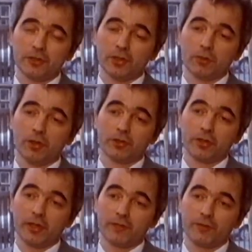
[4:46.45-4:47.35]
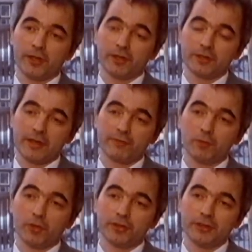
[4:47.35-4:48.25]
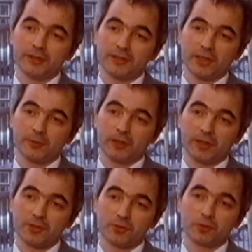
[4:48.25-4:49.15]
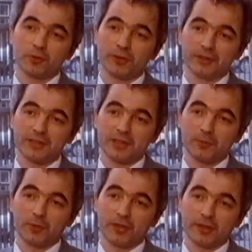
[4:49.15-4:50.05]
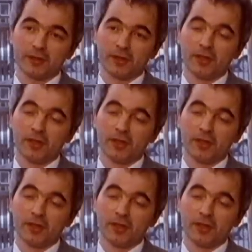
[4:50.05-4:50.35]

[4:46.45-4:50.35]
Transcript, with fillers: no longer have they got everybody in the same classroom doing the same thing